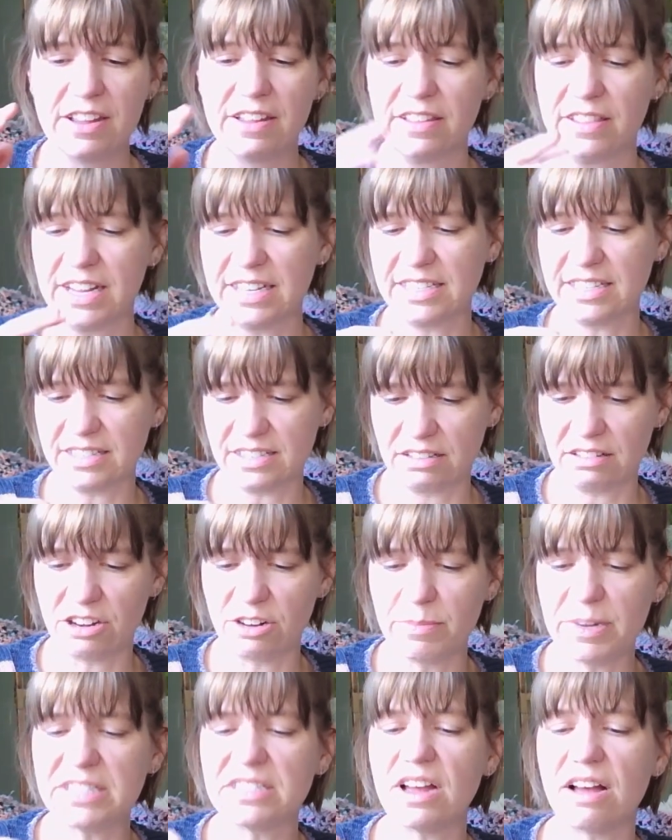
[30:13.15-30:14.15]
This is a little
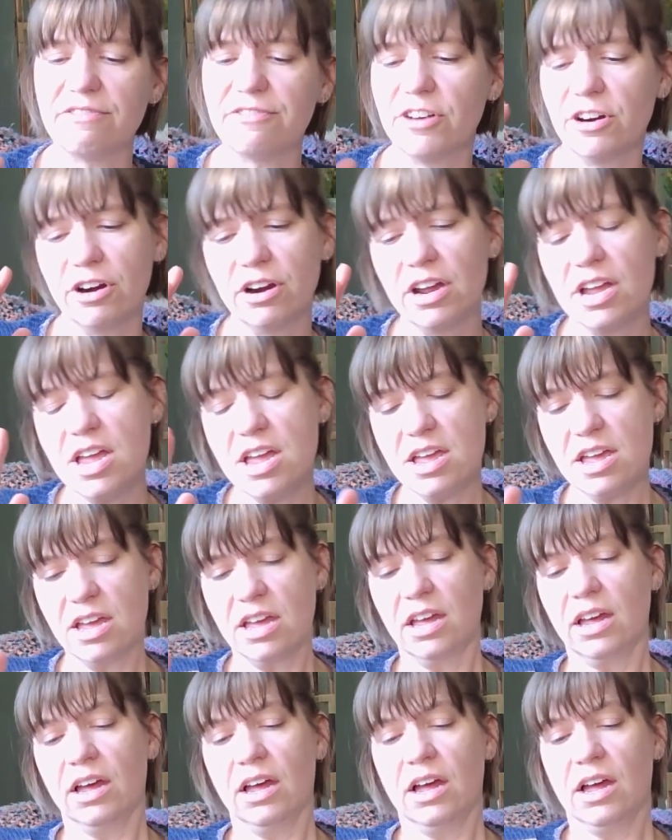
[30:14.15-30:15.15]
bit tougher,
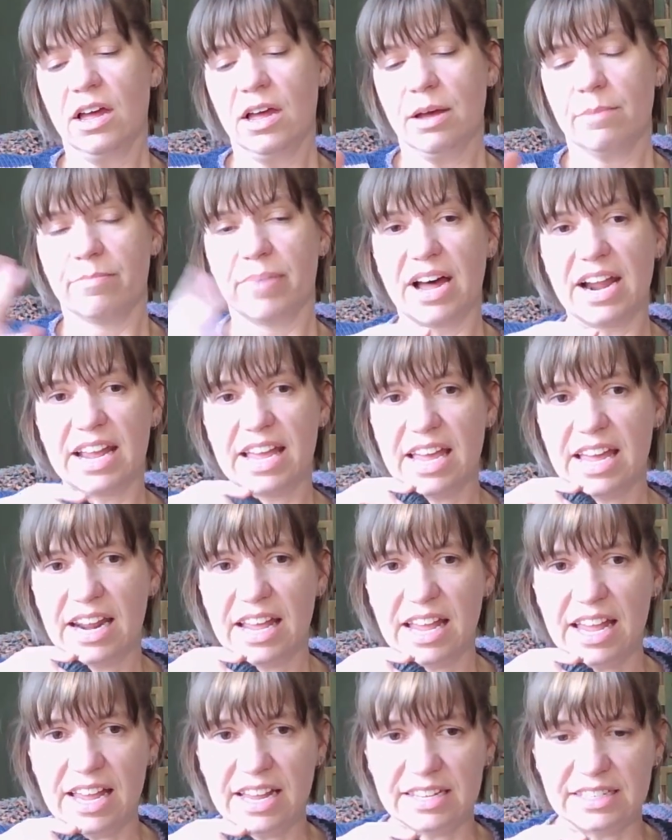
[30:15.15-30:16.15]
but it
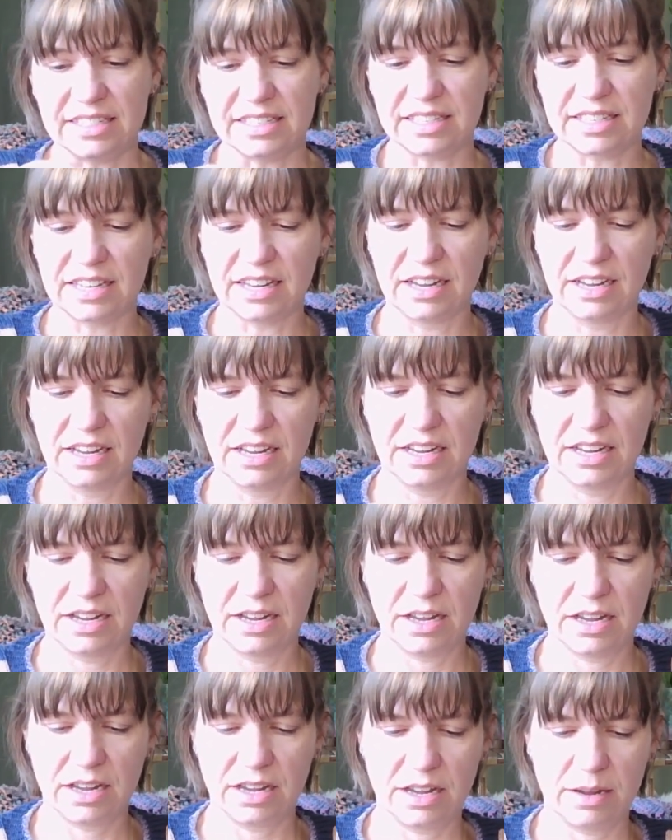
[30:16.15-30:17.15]
is
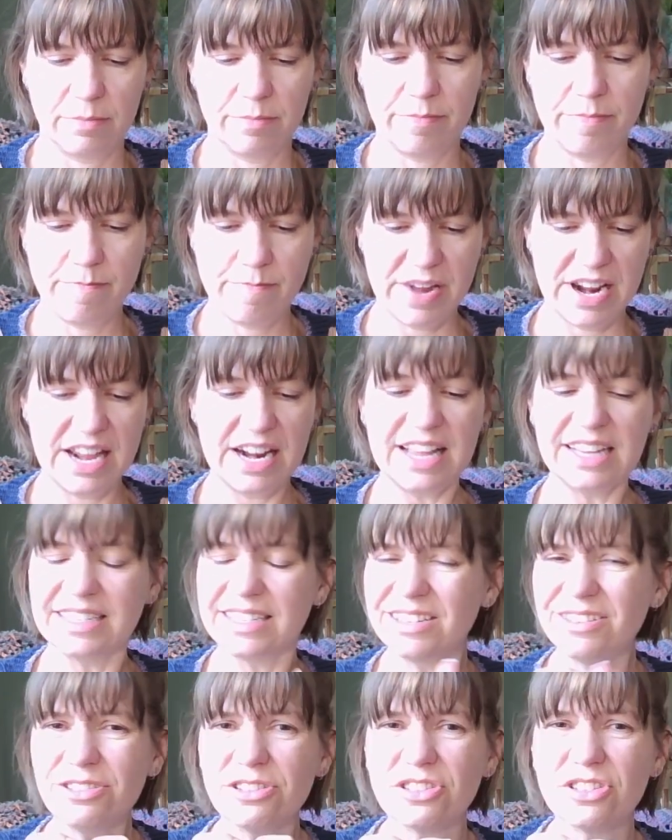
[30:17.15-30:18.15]

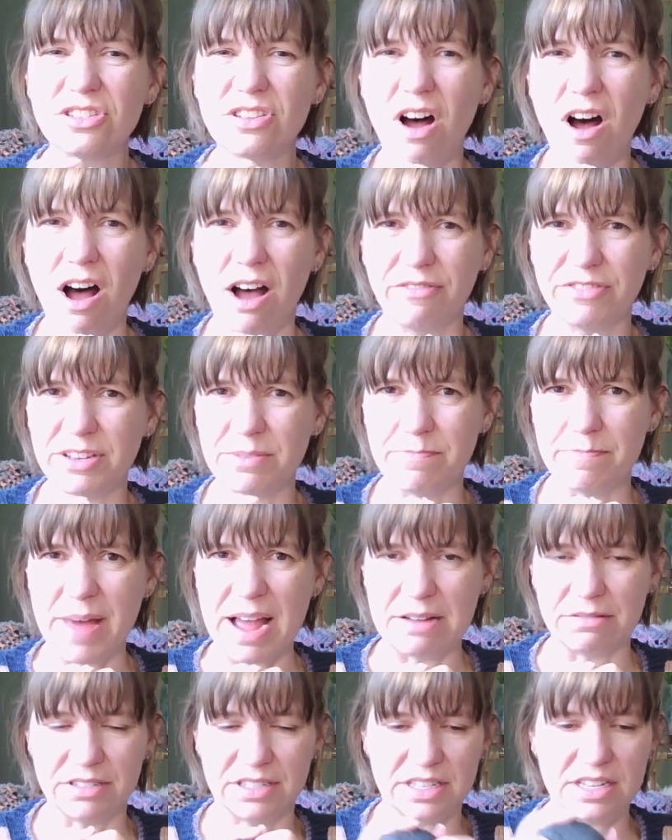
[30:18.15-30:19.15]
still soft and
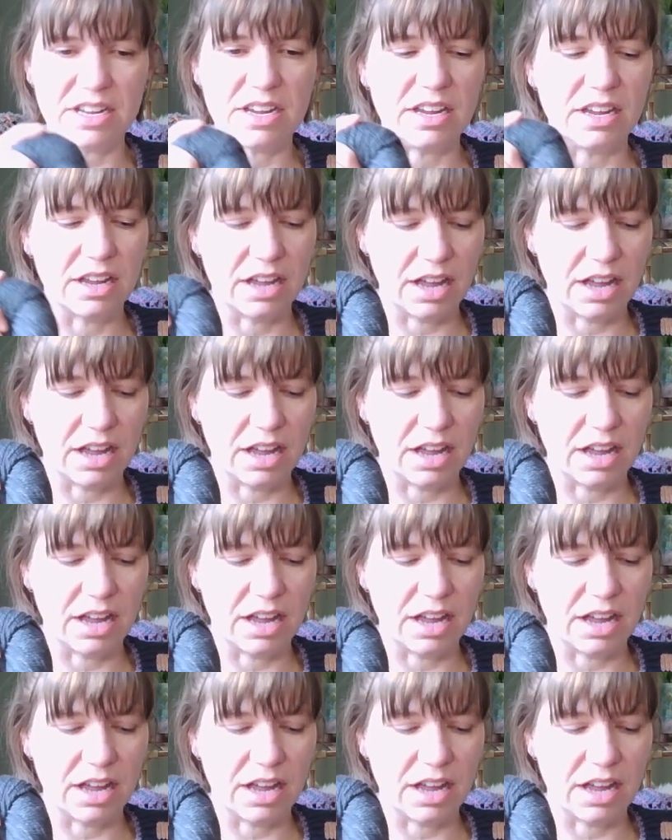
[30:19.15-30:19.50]
bouncy.